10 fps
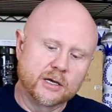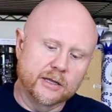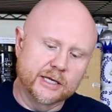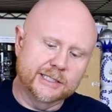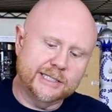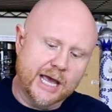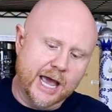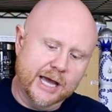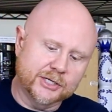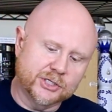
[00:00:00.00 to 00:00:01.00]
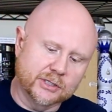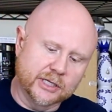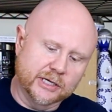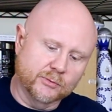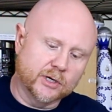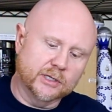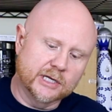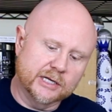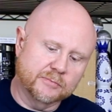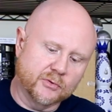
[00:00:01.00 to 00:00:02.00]
this actually, we're going to
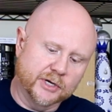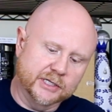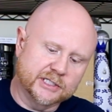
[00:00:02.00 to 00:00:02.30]
let it breathe,